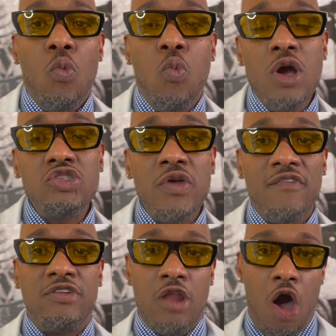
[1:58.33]
Once you
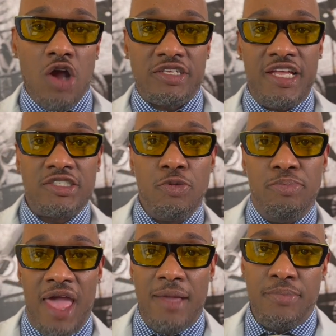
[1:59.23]
have logged into
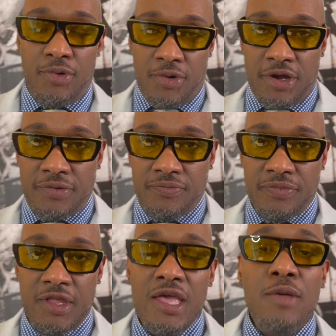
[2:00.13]
Blackboard,
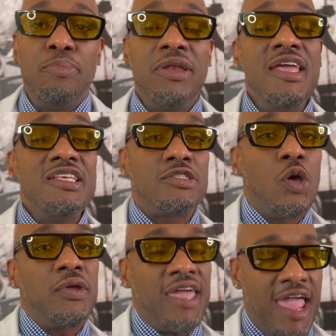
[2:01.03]
please
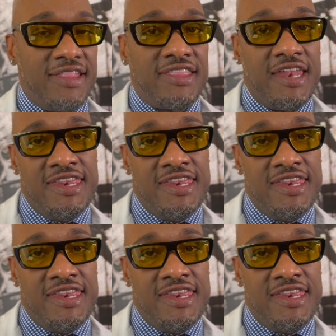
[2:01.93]
locate the